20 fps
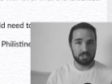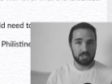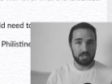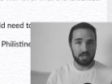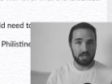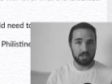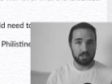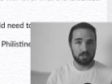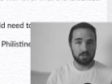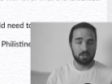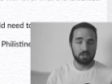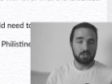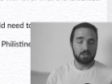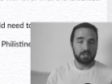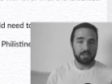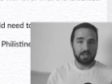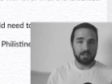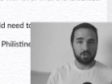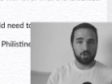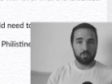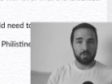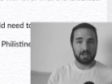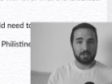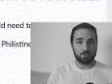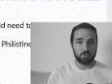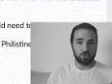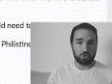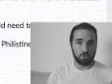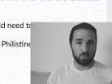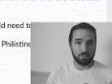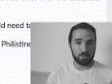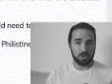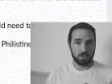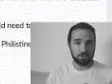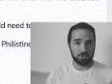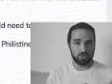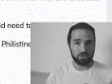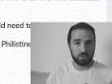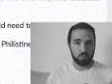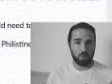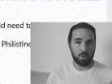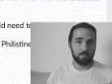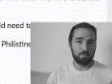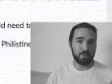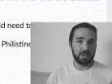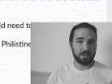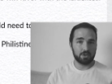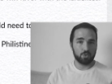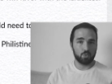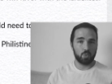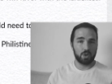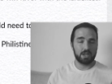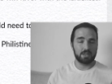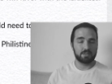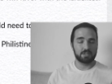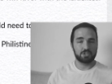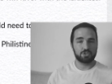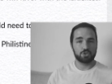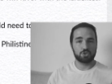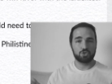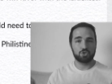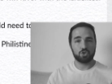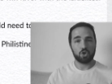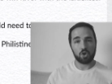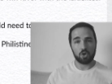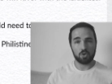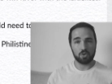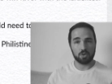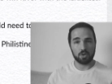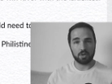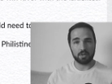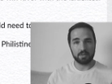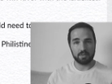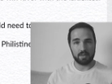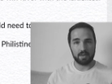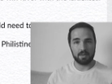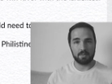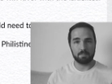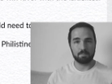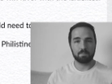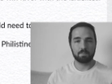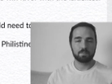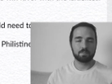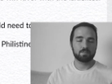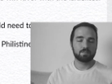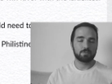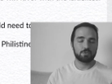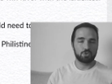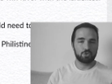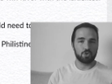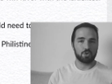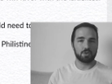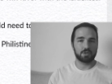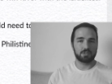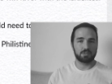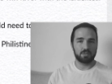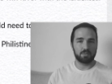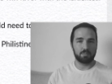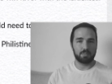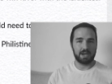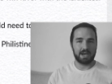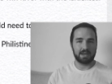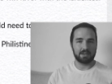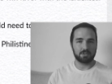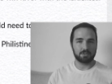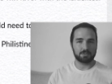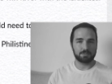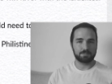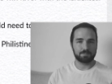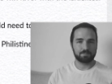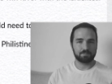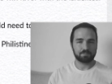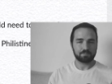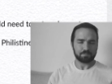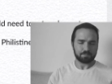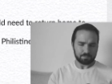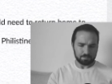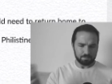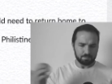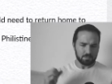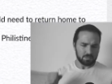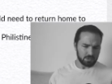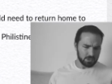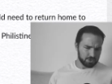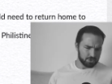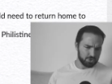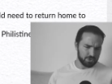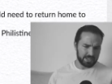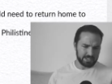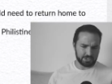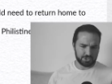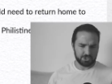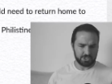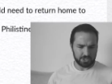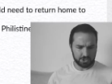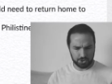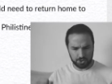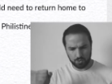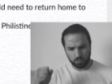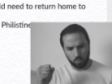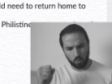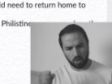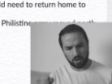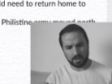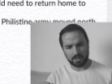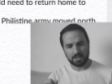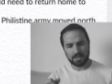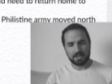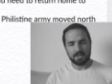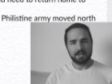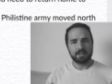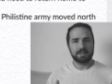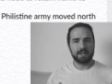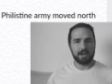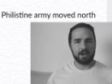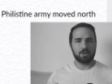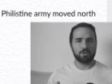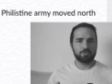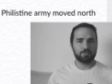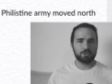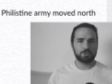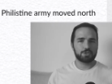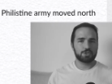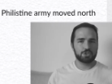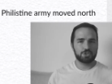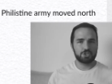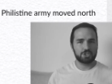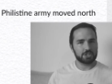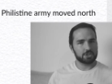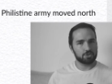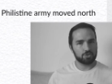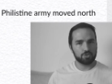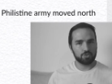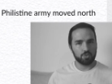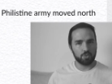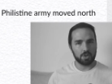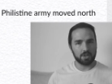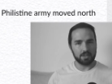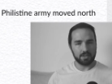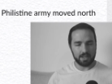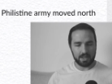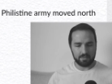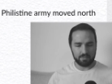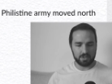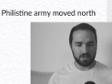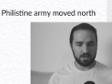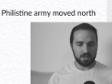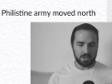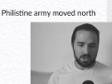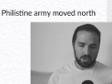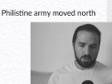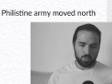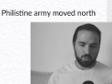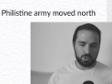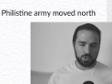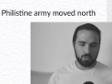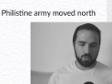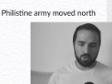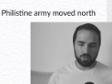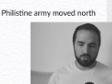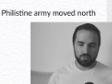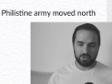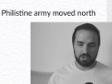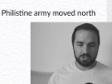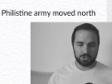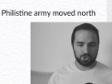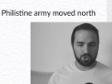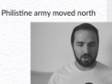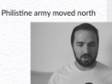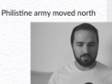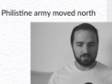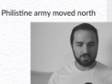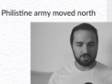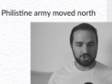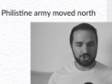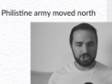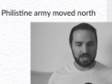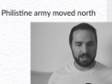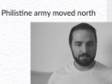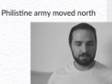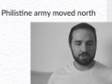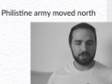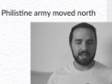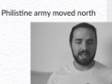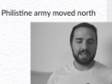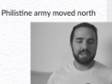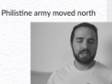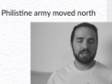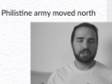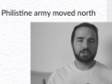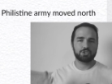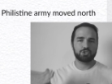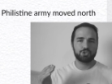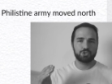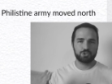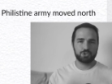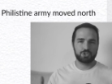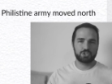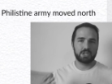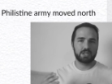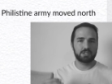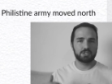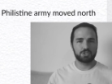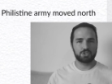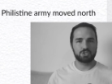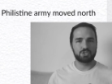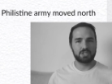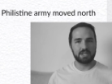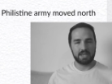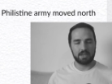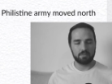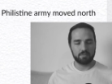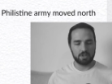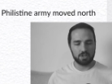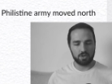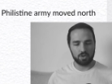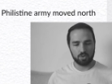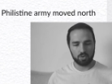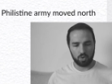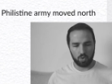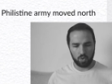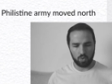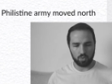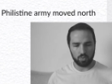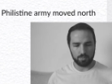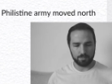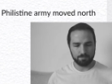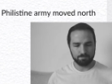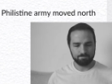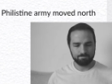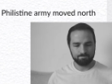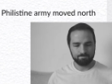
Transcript: again and go back to his home country, what better way than to turn on them during the battle? So that's section one. Now, verses 6 through 11, we will finish off the chapter. Achish sends David home.